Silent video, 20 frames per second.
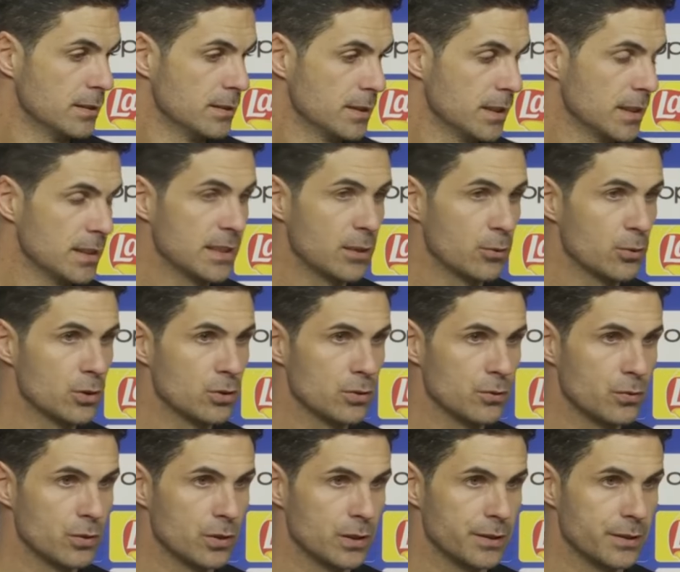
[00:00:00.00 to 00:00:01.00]
There's a reason
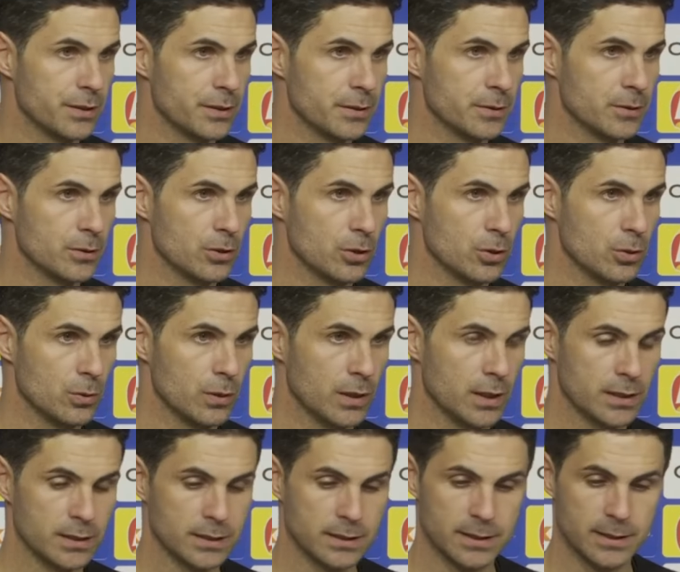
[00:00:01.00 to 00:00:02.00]
for it, you know,
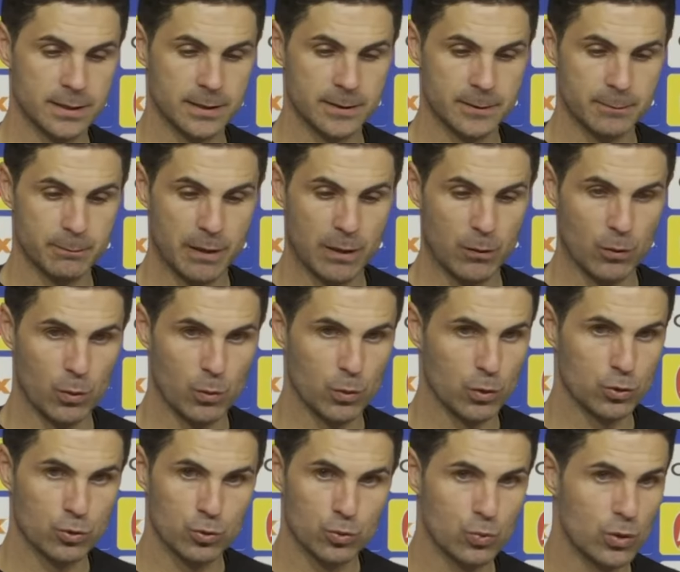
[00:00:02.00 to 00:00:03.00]
and we
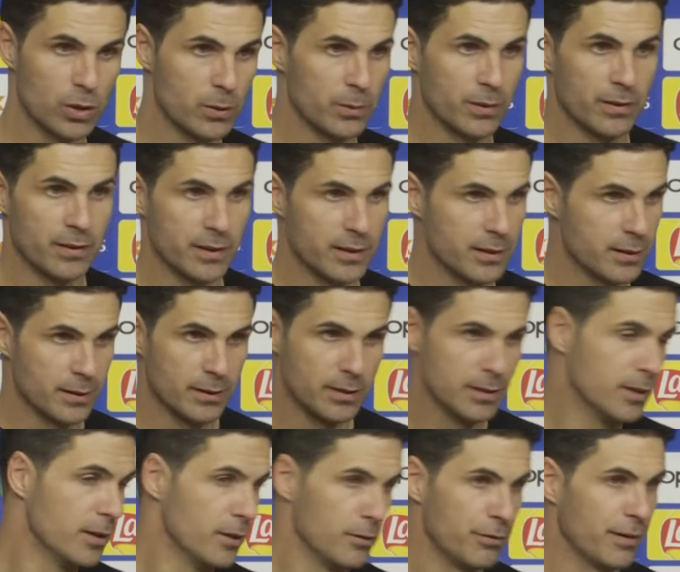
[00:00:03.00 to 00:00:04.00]
want to do everything
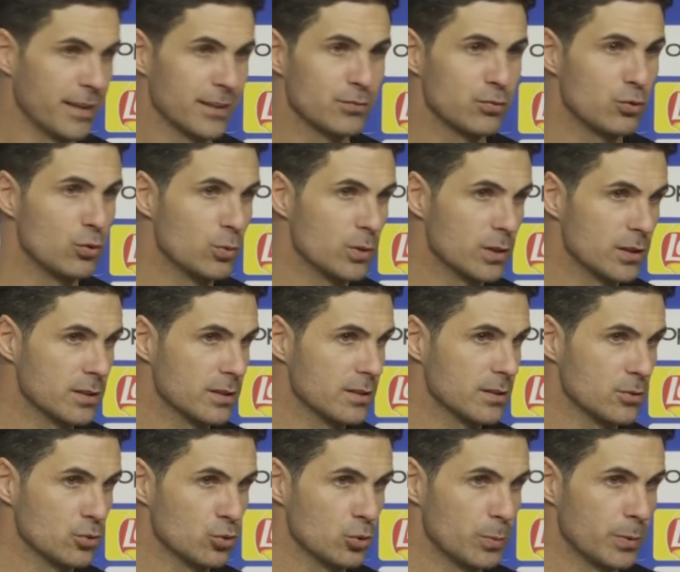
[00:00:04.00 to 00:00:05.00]
fast forward,
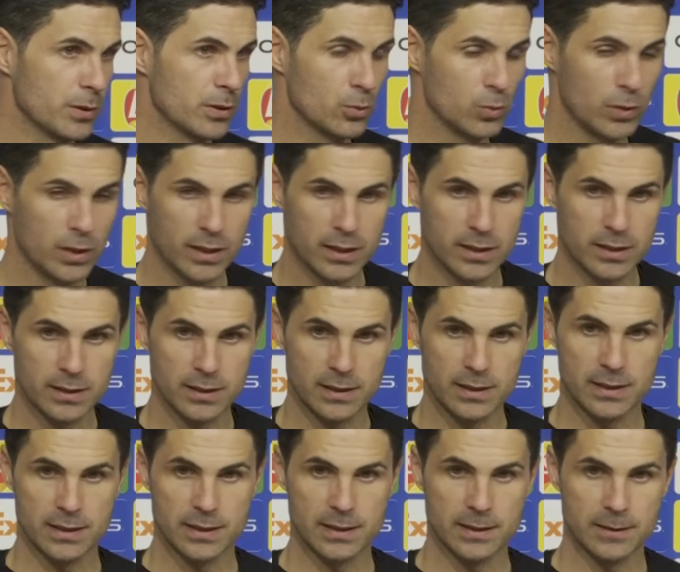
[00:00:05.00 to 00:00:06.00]
super quick
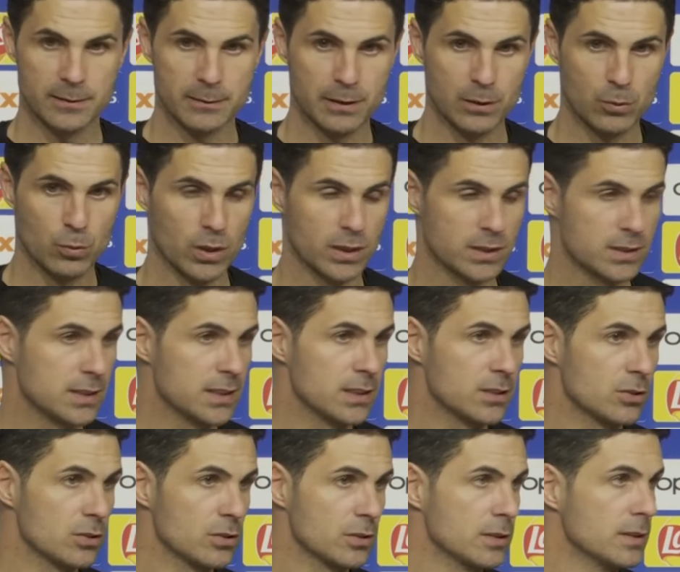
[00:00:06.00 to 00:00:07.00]
in one
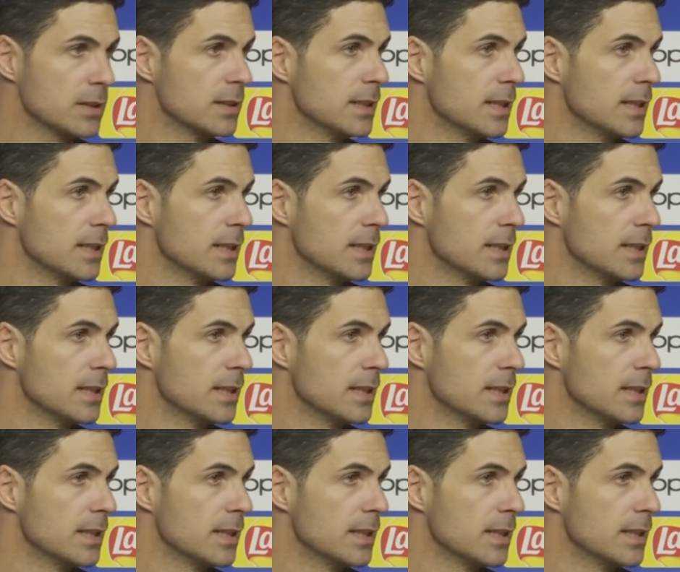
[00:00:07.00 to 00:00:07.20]
season.